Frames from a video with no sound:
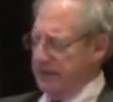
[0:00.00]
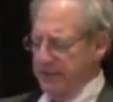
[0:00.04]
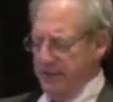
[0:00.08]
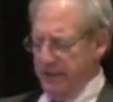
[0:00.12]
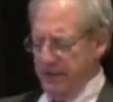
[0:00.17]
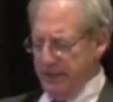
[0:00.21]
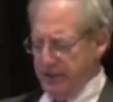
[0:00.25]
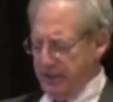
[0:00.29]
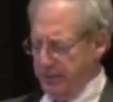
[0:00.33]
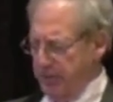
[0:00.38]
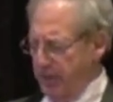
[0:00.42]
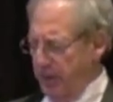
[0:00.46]
to
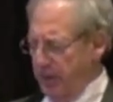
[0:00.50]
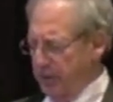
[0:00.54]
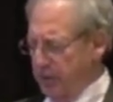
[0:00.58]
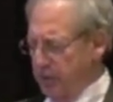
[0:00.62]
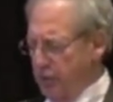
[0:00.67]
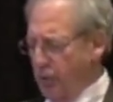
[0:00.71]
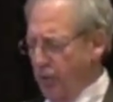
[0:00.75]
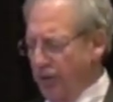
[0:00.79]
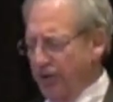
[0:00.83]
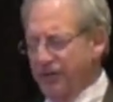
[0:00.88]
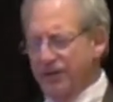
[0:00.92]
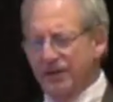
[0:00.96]
this, but
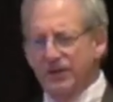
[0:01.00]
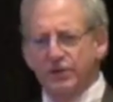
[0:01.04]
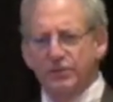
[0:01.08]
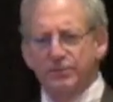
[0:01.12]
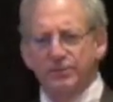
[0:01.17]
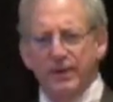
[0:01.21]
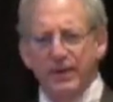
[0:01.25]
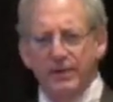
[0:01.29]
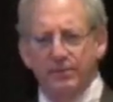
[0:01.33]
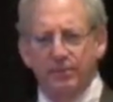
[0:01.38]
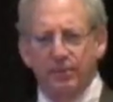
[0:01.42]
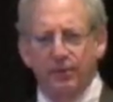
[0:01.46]
who are these
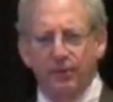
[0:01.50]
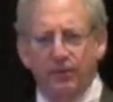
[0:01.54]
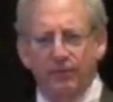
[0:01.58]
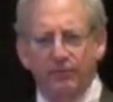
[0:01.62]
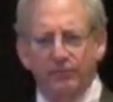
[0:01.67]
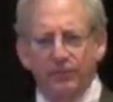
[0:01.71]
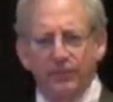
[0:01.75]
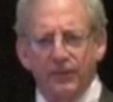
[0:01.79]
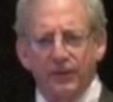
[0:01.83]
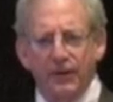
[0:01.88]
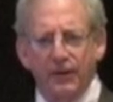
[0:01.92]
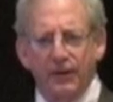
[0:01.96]
people?
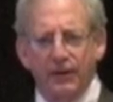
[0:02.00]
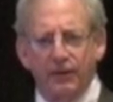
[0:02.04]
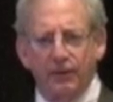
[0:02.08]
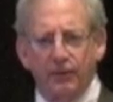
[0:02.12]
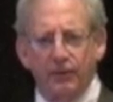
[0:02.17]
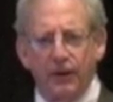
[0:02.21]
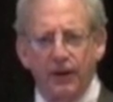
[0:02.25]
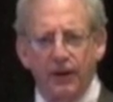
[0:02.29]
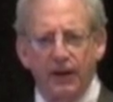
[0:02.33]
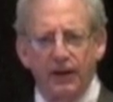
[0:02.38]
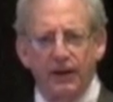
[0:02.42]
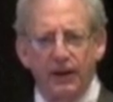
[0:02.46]

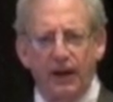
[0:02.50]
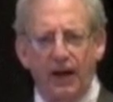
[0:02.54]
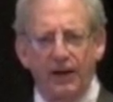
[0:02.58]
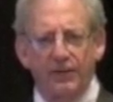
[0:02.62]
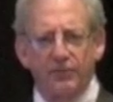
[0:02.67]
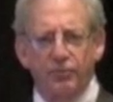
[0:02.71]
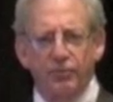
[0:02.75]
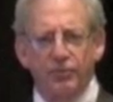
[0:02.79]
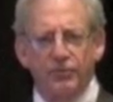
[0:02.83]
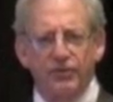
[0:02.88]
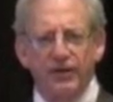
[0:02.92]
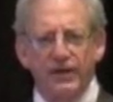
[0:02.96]
Okay,
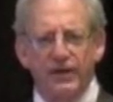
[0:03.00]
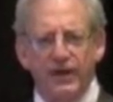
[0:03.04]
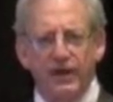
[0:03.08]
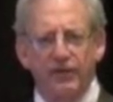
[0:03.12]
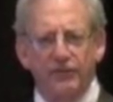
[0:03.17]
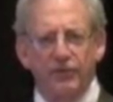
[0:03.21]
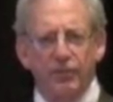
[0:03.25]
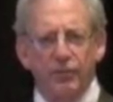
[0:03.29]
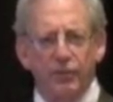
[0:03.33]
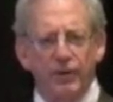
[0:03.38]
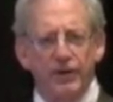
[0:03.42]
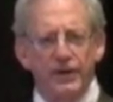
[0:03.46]
I would think
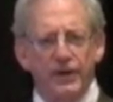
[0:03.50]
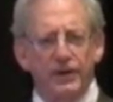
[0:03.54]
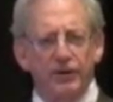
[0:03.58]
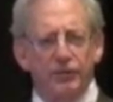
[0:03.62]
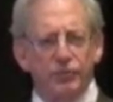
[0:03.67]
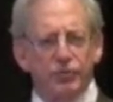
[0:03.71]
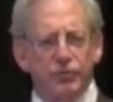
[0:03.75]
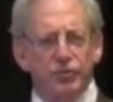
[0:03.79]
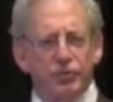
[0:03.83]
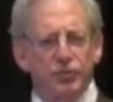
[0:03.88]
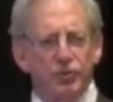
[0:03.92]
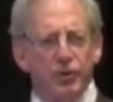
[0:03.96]
everyone
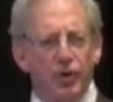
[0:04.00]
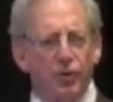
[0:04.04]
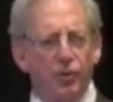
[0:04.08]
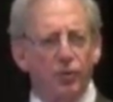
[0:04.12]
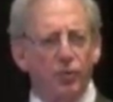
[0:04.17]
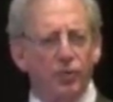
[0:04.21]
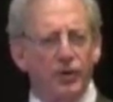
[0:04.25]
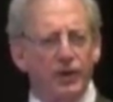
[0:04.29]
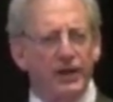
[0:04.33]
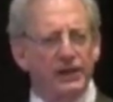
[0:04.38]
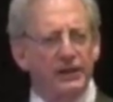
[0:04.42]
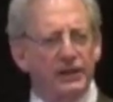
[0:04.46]
here should
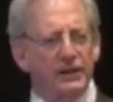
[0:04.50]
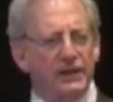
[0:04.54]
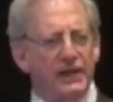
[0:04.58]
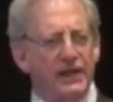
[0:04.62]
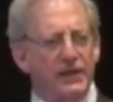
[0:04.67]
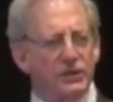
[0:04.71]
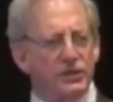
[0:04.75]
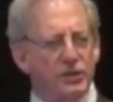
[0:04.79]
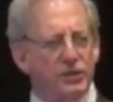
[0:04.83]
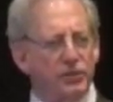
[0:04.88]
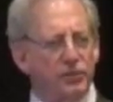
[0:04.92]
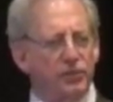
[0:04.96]
know at
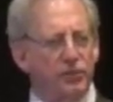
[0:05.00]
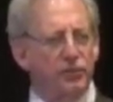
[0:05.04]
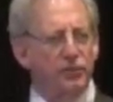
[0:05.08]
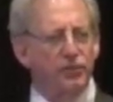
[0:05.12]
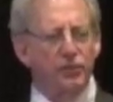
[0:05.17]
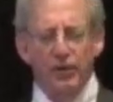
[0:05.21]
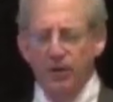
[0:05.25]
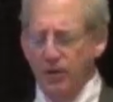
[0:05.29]
least who